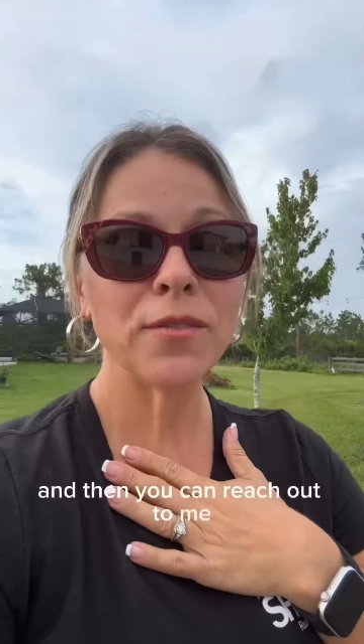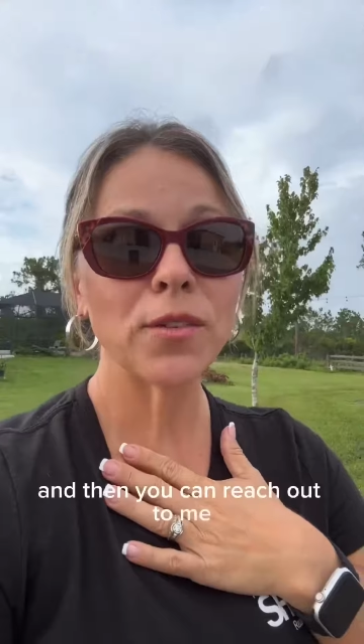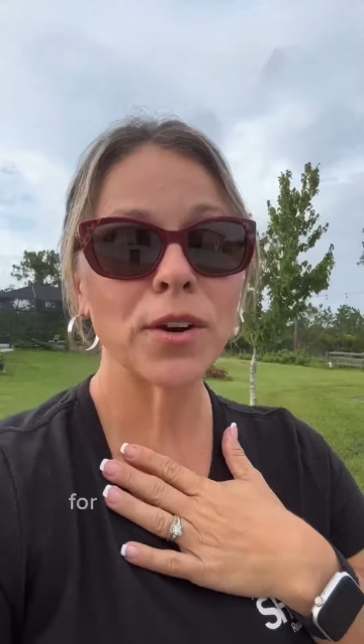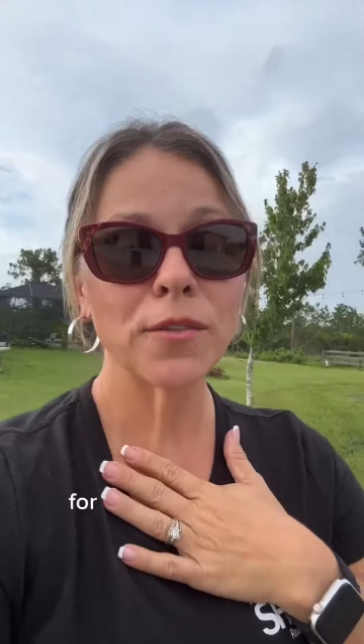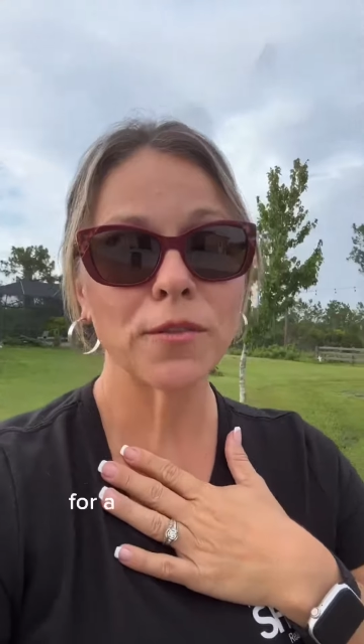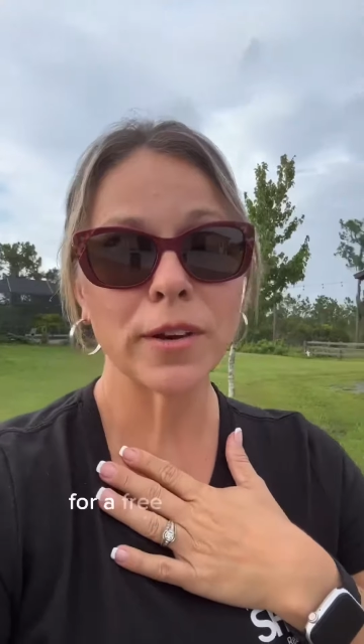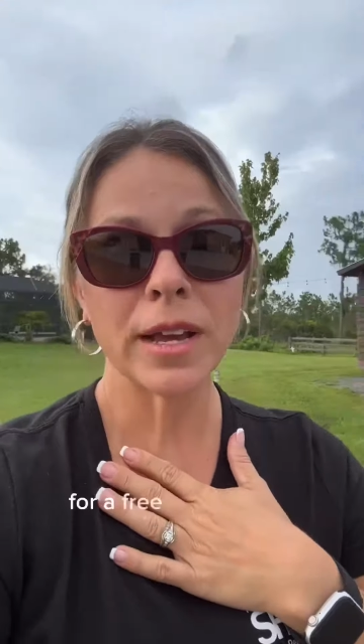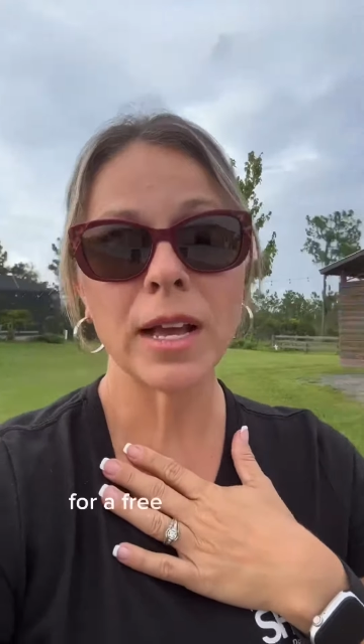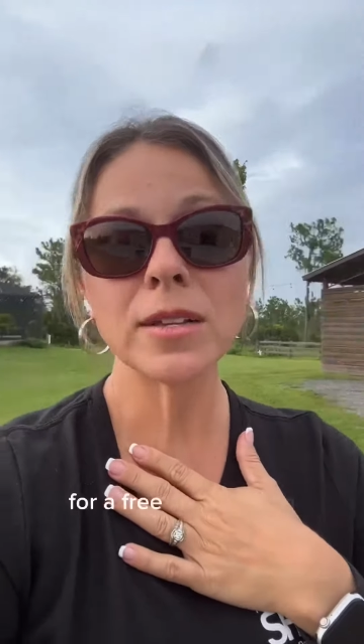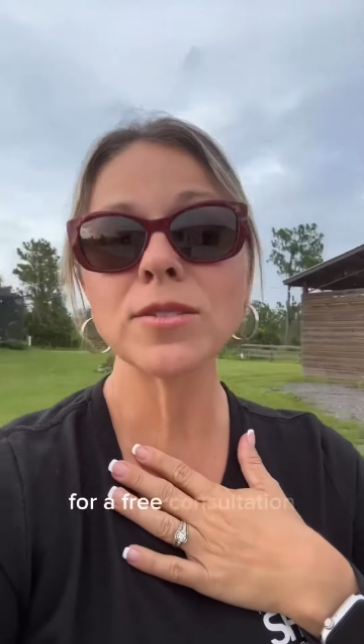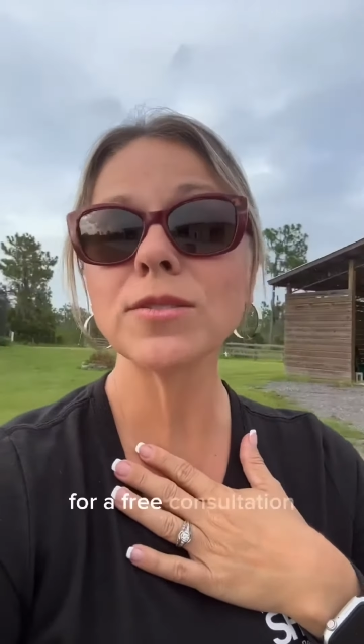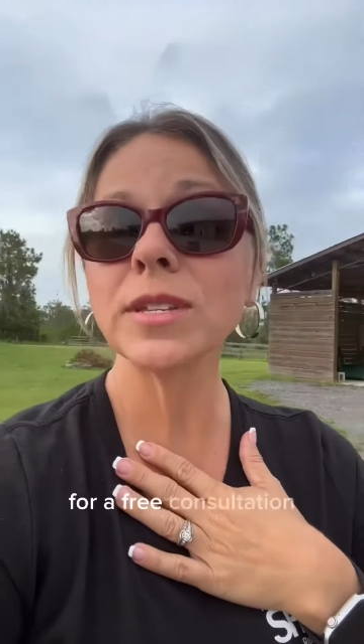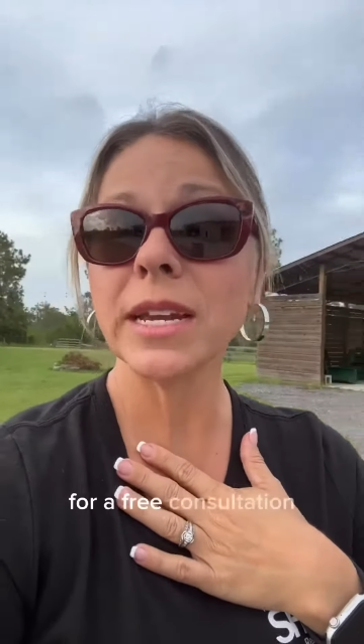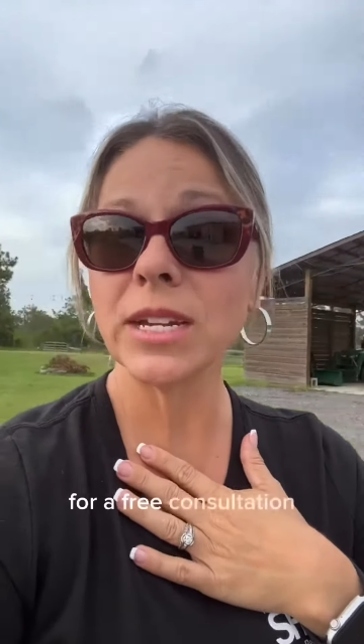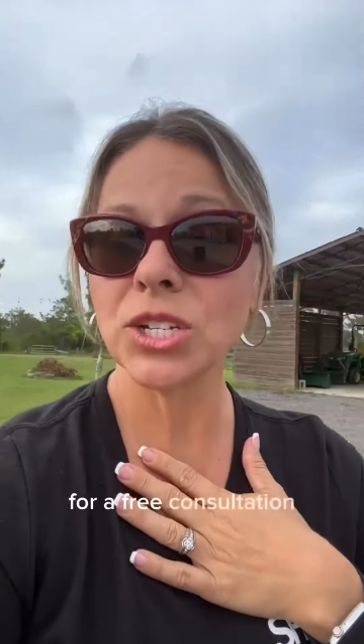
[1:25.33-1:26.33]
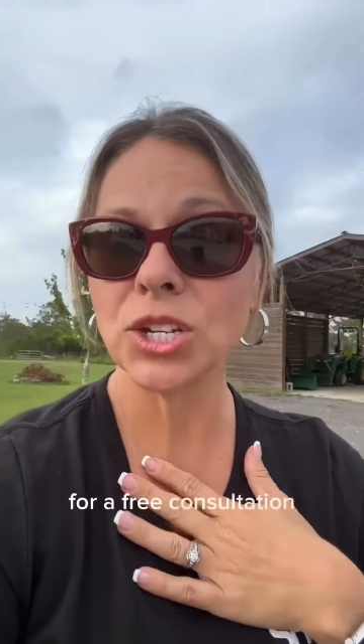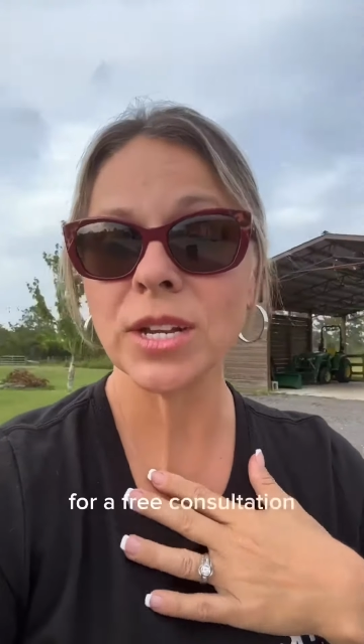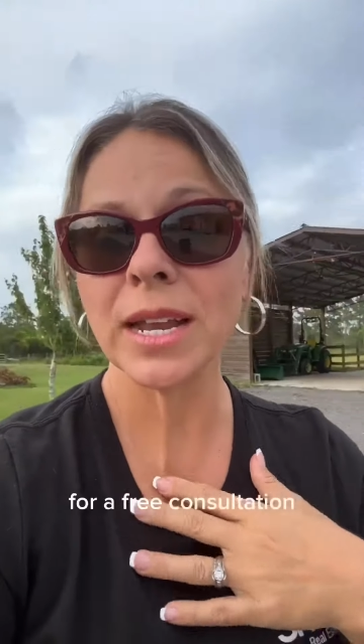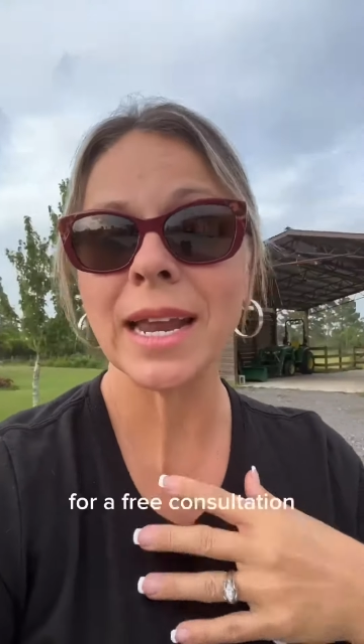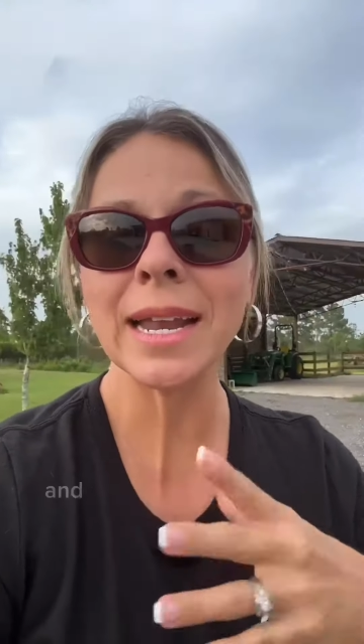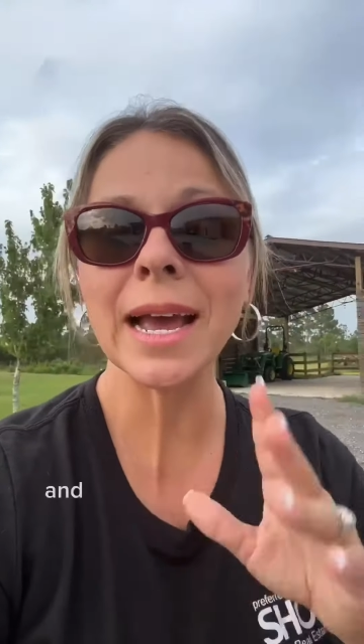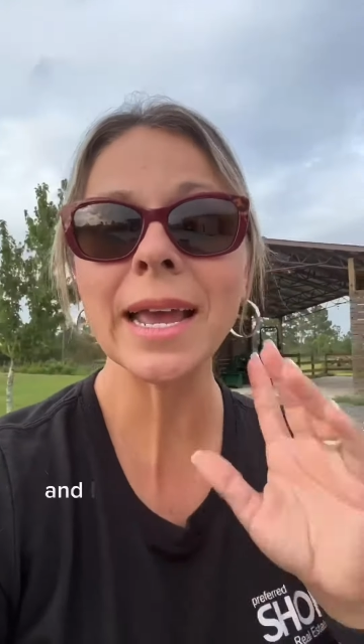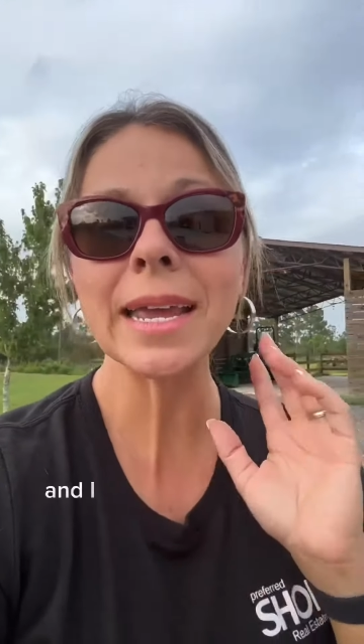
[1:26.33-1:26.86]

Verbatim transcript: for a free consultation and I